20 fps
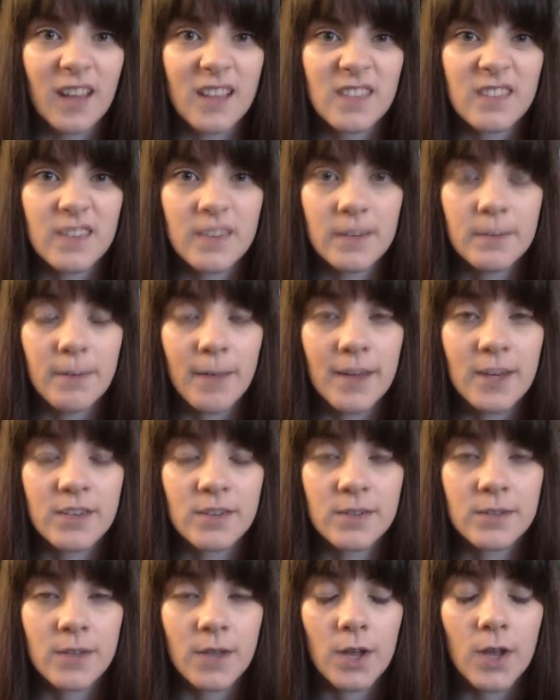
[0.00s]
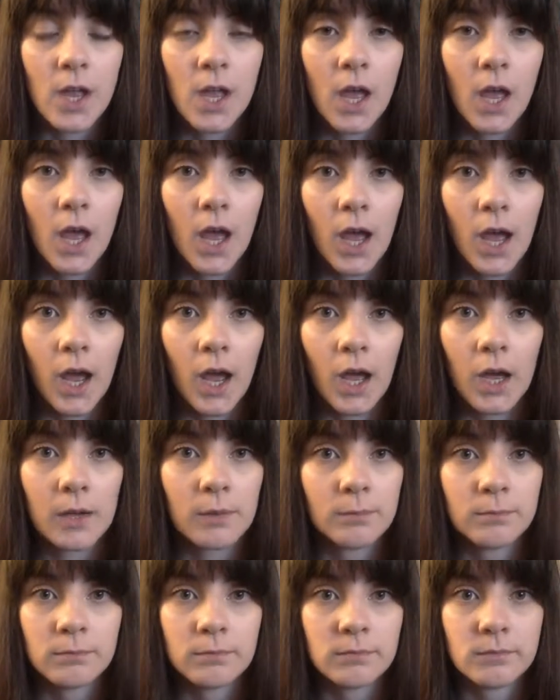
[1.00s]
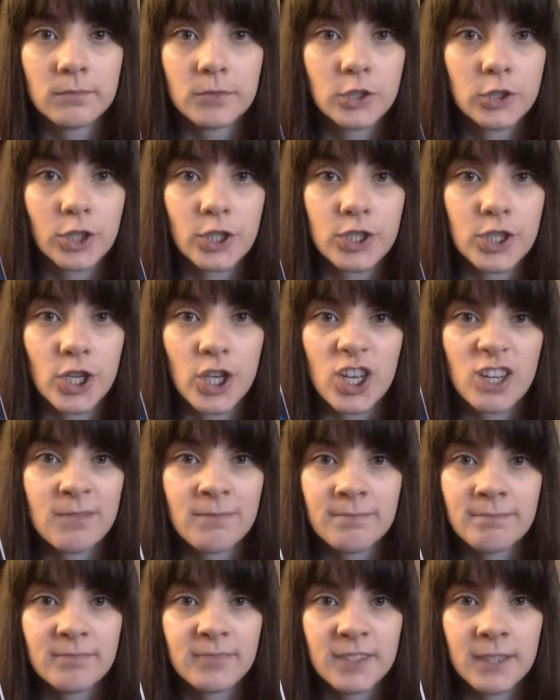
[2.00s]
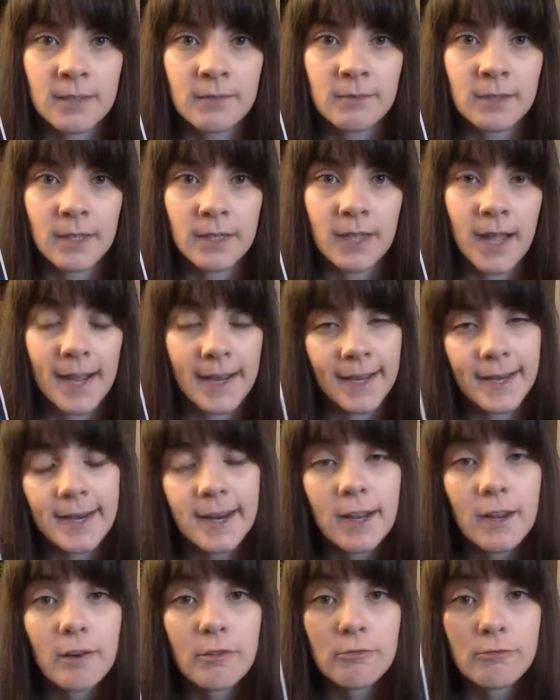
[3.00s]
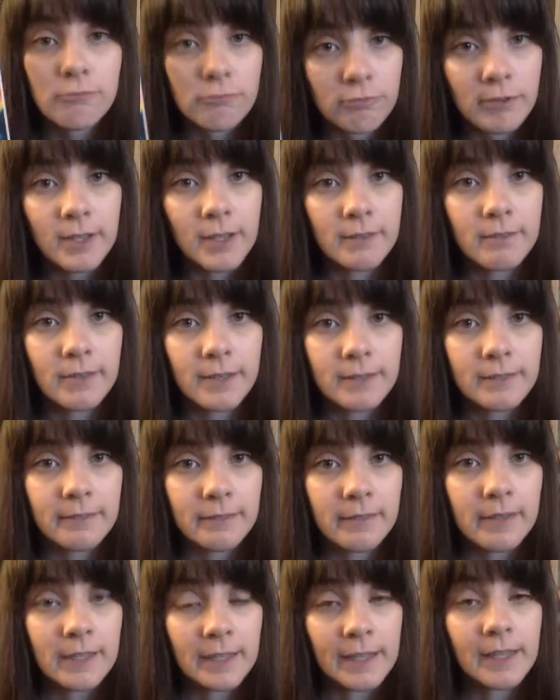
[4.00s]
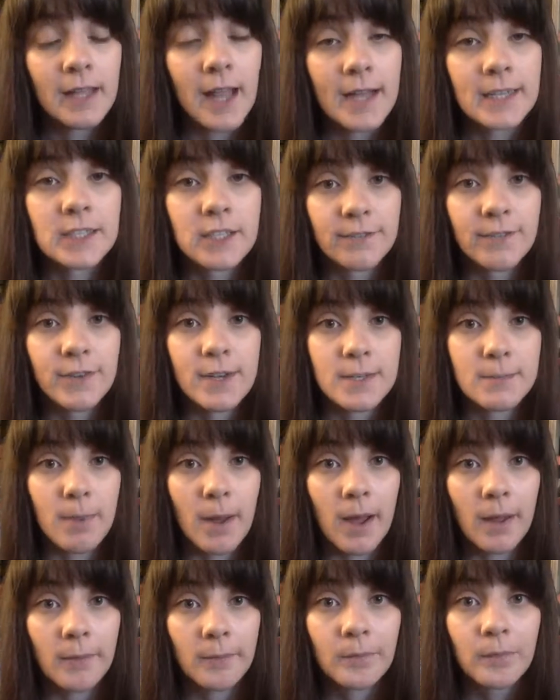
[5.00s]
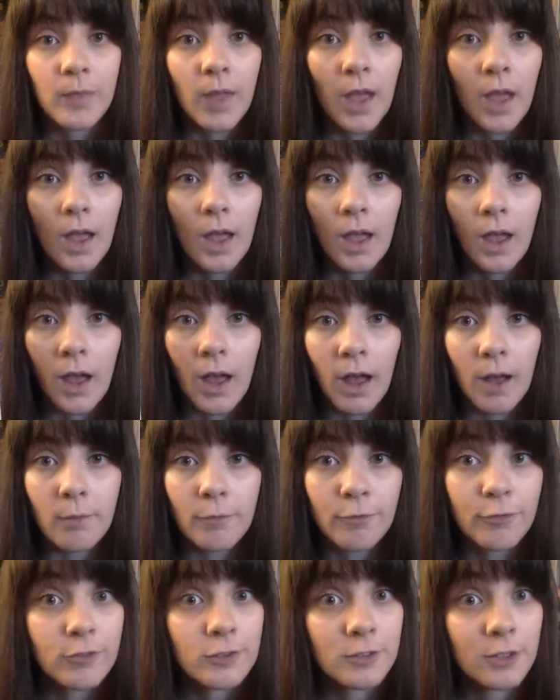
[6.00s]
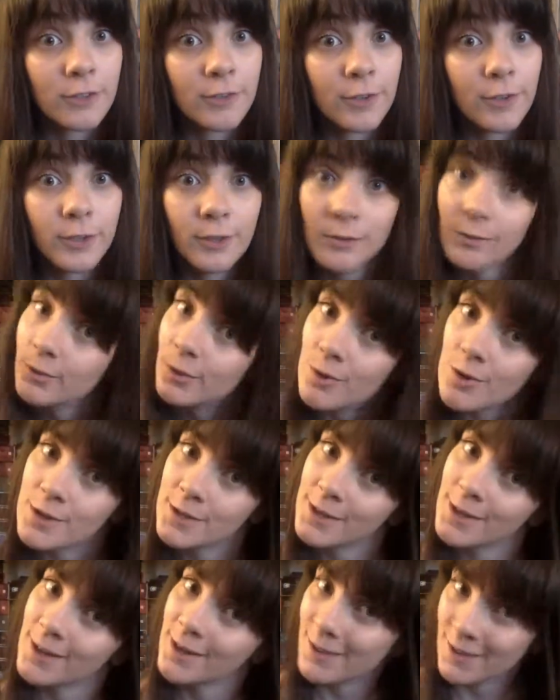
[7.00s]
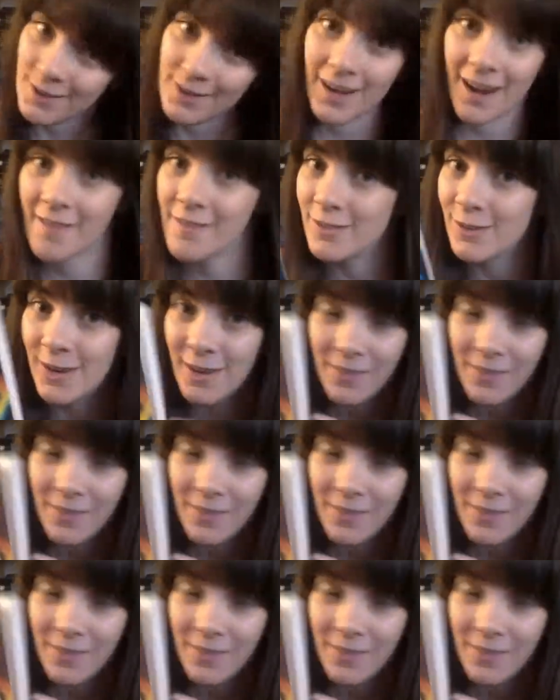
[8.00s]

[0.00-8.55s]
50 pages or so. Took a turn, didn't really like it. Really, really, really liked the first part. Full review also, you can have a look